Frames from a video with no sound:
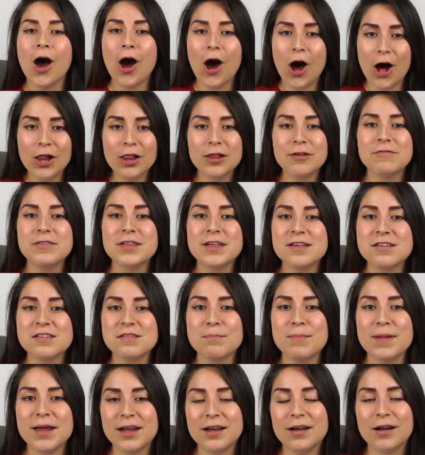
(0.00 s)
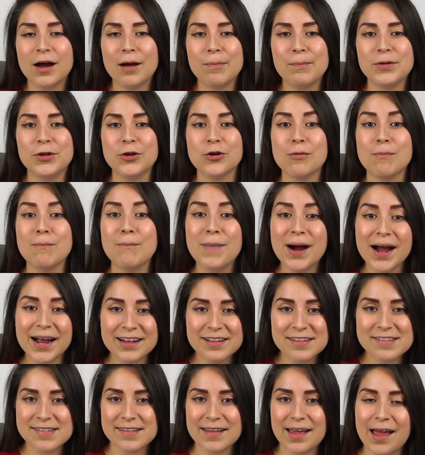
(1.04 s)
All of these make up your
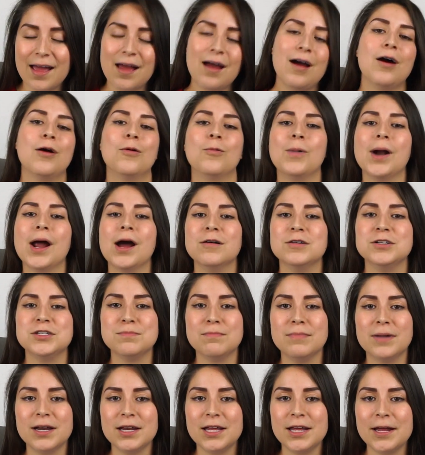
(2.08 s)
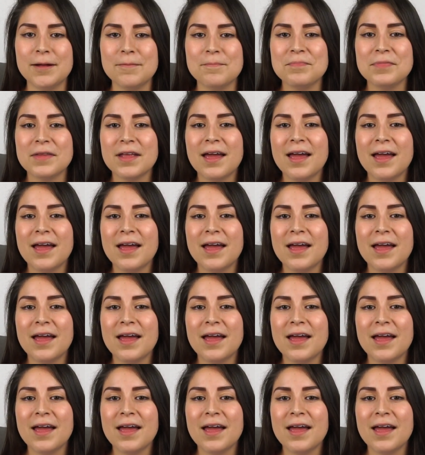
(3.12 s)
mindset around money.